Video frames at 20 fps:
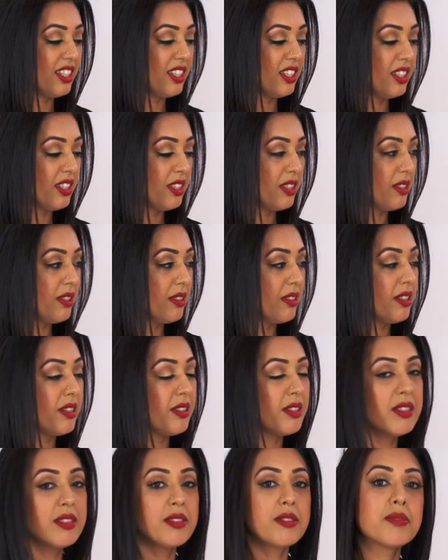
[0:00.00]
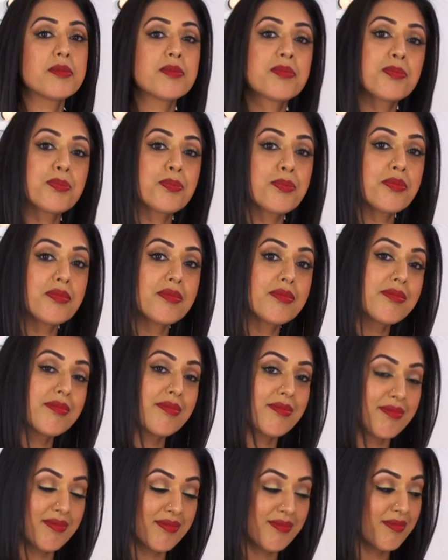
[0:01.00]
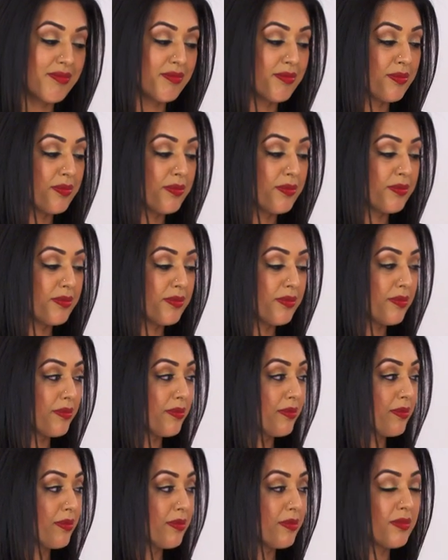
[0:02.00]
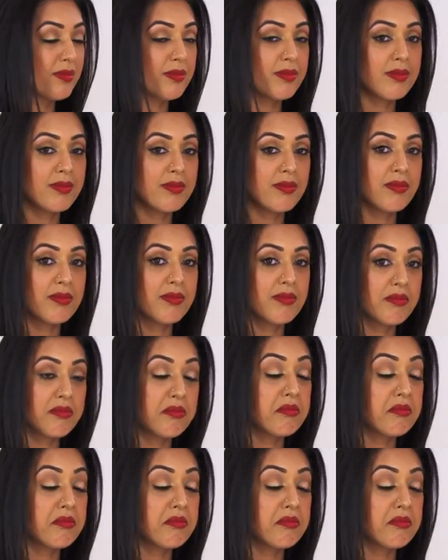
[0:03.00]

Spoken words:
The person shown says nothing.